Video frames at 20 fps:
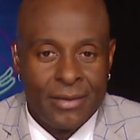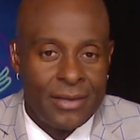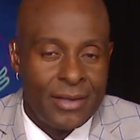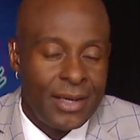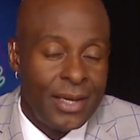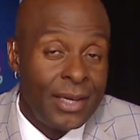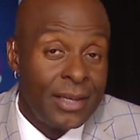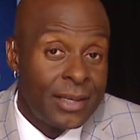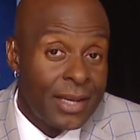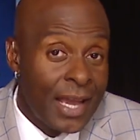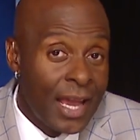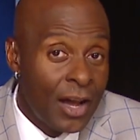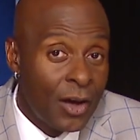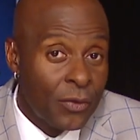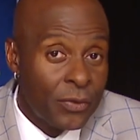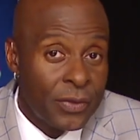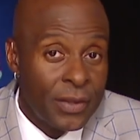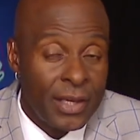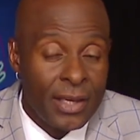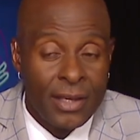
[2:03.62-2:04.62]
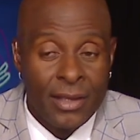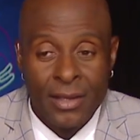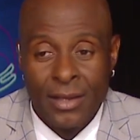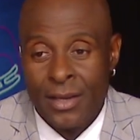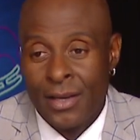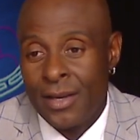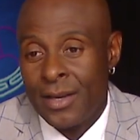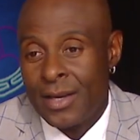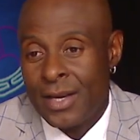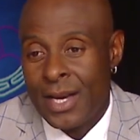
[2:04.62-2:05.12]
eat healthy,
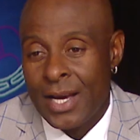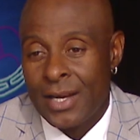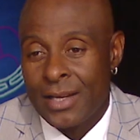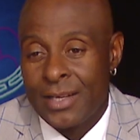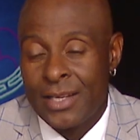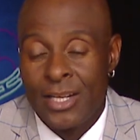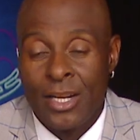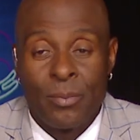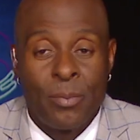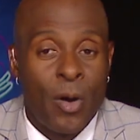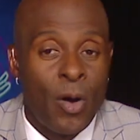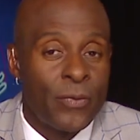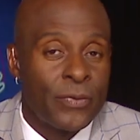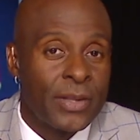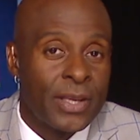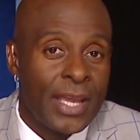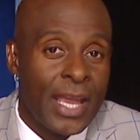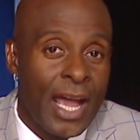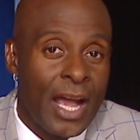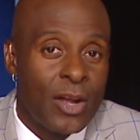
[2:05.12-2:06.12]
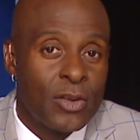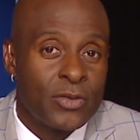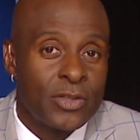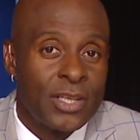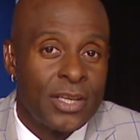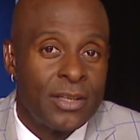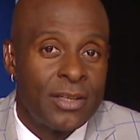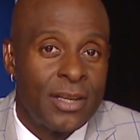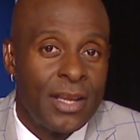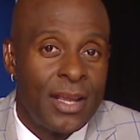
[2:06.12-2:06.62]
get up off the couch
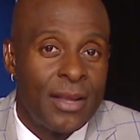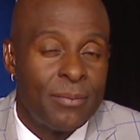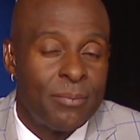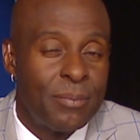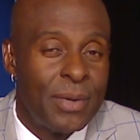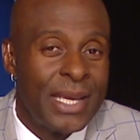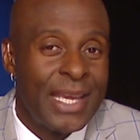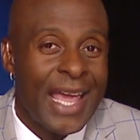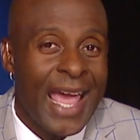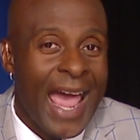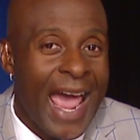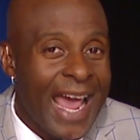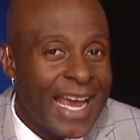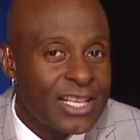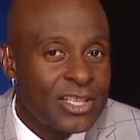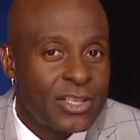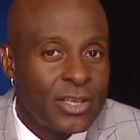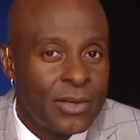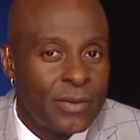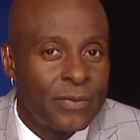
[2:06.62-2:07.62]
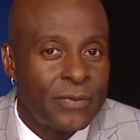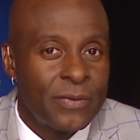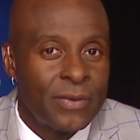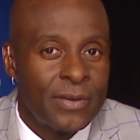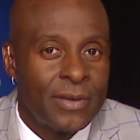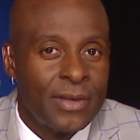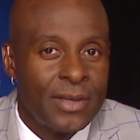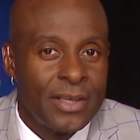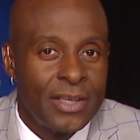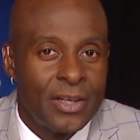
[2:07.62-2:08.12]
and be active,
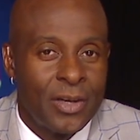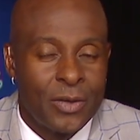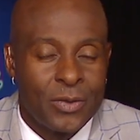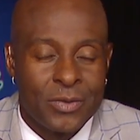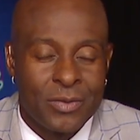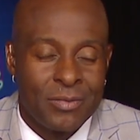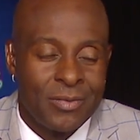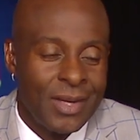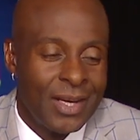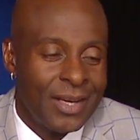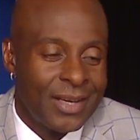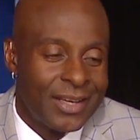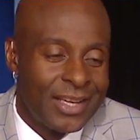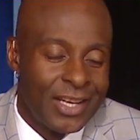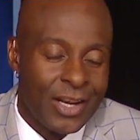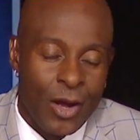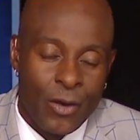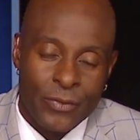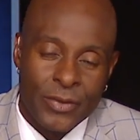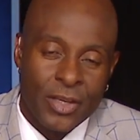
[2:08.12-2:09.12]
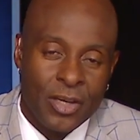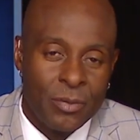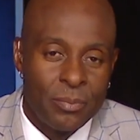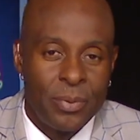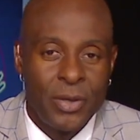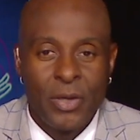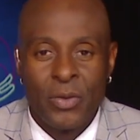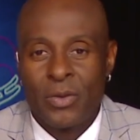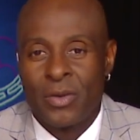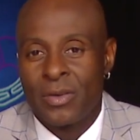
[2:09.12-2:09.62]
get off the
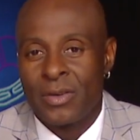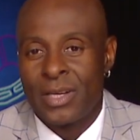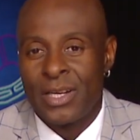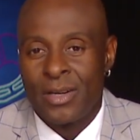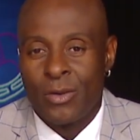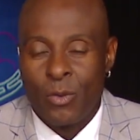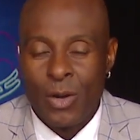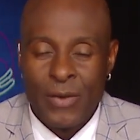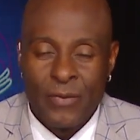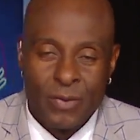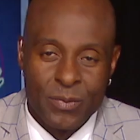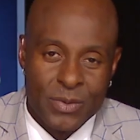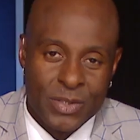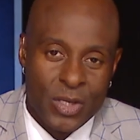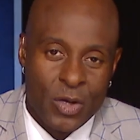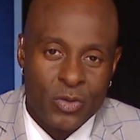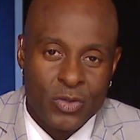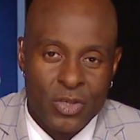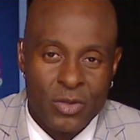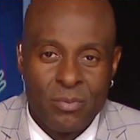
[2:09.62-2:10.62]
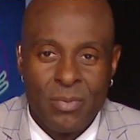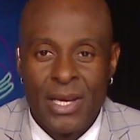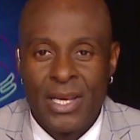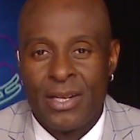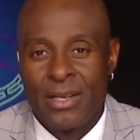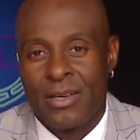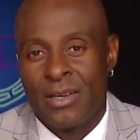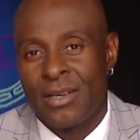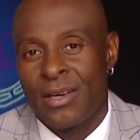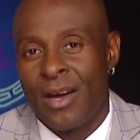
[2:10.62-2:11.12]
computer, get away from social
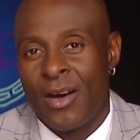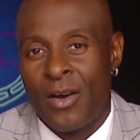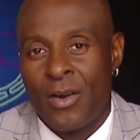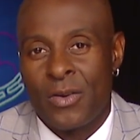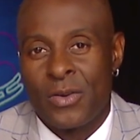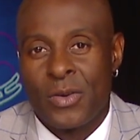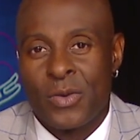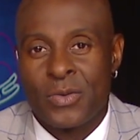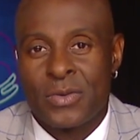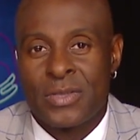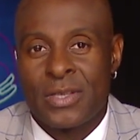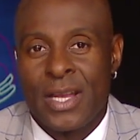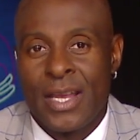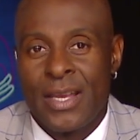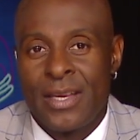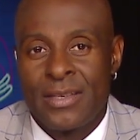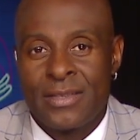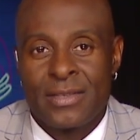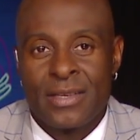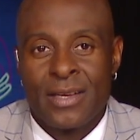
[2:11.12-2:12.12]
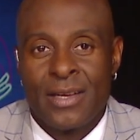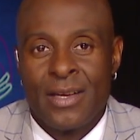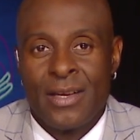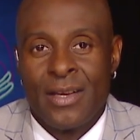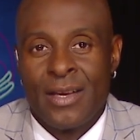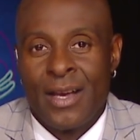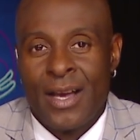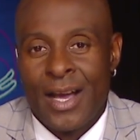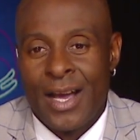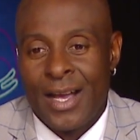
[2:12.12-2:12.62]
media, all those things.
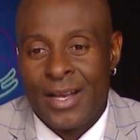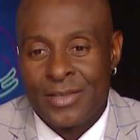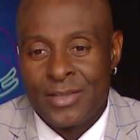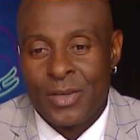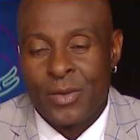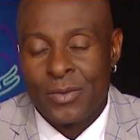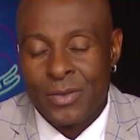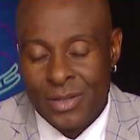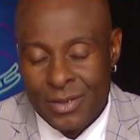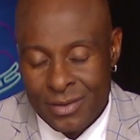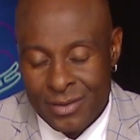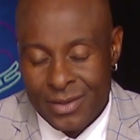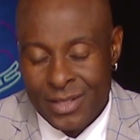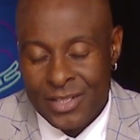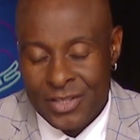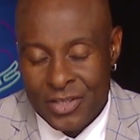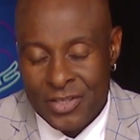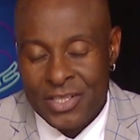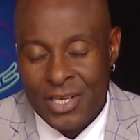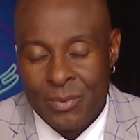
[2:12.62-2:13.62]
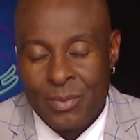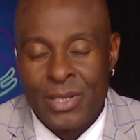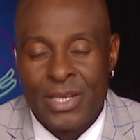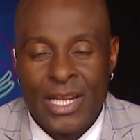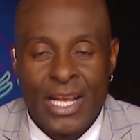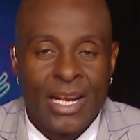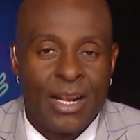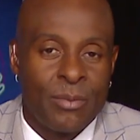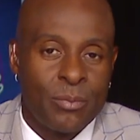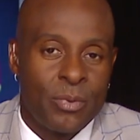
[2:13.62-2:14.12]
So this is something
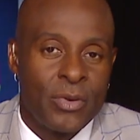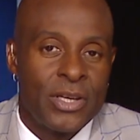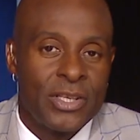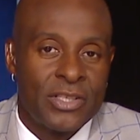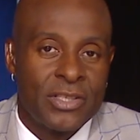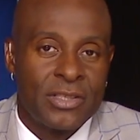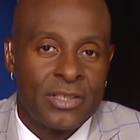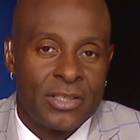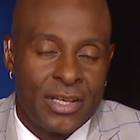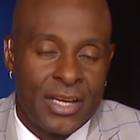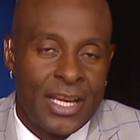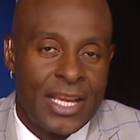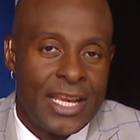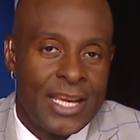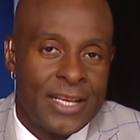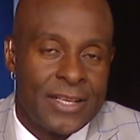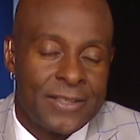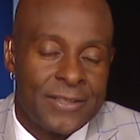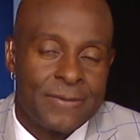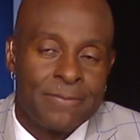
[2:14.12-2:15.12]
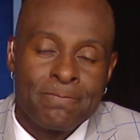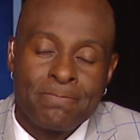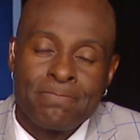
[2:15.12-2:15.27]
that I'm preaching to kids.